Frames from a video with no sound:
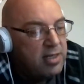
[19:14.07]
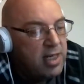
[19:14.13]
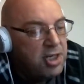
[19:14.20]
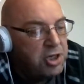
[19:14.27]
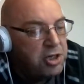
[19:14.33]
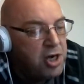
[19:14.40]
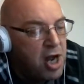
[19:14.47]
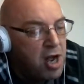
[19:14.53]
Do
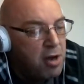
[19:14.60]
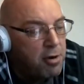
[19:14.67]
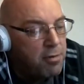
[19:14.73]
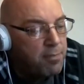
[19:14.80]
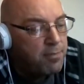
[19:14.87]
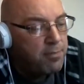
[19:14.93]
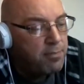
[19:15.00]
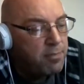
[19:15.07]
you know
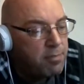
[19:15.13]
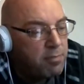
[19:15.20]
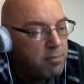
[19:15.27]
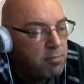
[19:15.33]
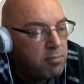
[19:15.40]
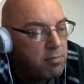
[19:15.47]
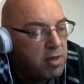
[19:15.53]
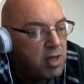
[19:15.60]

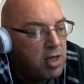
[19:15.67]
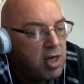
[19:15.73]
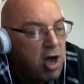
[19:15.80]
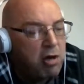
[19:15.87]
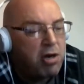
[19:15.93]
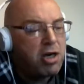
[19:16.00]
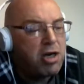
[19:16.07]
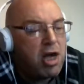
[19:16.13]

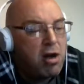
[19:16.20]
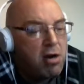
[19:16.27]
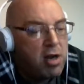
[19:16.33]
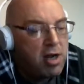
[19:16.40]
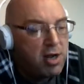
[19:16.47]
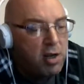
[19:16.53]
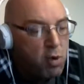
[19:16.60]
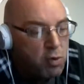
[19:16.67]
Coca-Cola
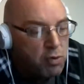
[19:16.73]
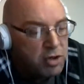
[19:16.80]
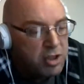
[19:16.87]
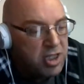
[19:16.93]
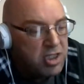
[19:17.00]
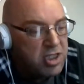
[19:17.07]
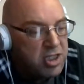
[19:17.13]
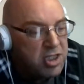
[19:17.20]
launched
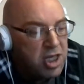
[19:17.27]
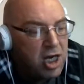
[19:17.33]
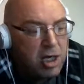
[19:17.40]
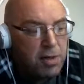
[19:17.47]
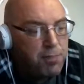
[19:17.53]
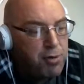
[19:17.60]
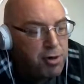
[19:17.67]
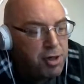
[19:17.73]
its third
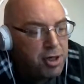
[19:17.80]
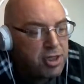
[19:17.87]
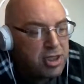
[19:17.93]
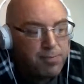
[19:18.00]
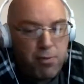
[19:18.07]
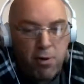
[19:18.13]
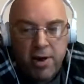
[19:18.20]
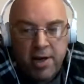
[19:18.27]
product
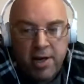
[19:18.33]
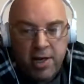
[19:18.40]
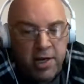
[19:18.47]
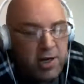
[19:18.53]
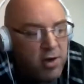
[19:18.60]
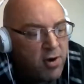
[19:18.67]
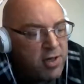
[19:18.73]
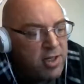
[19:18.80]
Sprite
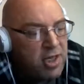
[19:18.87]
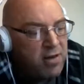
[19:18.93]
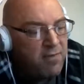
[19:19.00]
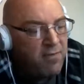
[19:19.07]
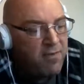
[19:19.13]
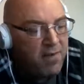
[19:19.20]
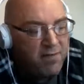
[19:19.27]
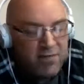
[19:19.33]
in
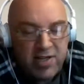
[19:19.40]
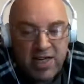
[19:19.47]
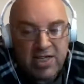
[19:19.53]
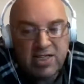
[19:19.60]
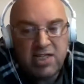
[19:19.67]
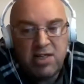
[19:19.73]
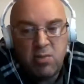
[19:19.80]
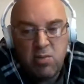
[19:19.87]

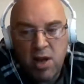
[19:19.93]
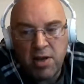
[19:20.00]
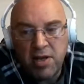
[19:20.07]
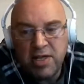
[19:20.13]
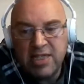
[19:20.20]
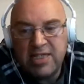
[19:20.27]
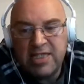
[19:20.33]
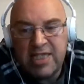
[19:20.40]
1961?
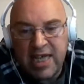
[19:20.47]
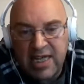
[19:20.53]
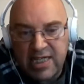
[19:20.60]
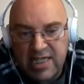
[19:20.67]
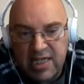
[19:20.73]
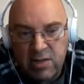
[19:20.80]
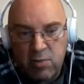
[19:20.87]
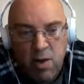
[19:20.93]

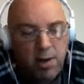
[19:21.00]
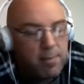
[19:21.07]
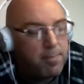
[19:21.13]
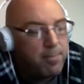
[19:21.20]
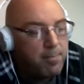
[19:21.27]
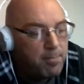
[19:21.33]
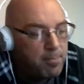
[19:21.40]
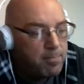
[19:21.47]
61.
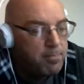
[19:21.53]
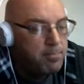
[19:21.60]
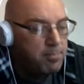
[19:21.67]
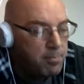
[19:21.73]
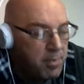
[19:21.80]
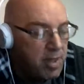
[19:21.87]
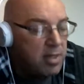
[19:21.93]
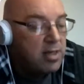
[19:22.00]
Did
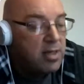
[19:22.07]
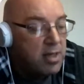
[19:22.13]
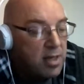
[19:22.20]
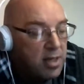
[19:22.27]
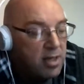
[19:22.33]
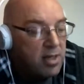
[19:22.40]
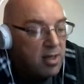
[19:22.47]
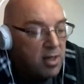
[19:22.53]

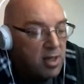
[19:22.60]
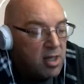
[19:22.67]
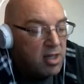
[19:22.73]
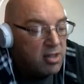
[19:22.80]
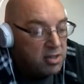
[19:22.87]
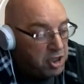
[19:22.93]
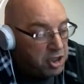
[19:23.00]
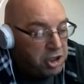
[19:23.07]

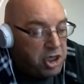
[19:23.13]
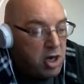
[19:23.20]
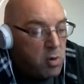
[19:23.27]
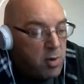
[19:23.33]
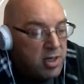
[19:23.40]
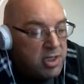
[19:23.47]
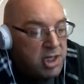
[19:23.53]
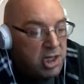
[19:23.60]
you know
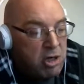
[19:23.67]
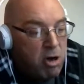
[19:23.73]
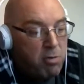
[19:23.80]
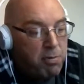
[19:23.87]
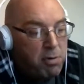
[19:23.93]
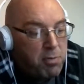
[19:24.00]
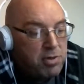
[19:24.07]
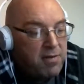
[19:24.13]
instant
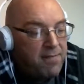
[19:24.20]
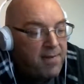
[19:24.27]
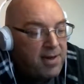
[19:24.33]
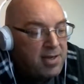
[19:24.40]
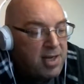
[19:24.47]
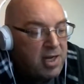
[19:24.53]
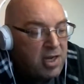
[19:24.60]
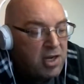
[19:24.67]
coffee was
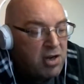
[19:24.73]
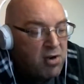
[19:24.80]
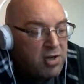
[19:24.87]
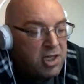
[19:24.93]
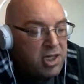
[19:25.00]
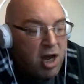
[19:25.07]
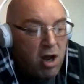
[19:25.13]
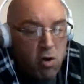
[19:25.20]
invented in
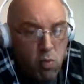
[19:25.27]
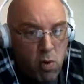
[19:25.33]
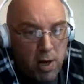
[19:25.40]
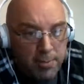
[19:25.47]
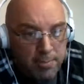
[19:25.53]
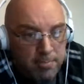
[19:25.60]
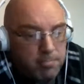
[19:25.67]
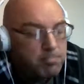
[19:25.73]
1901?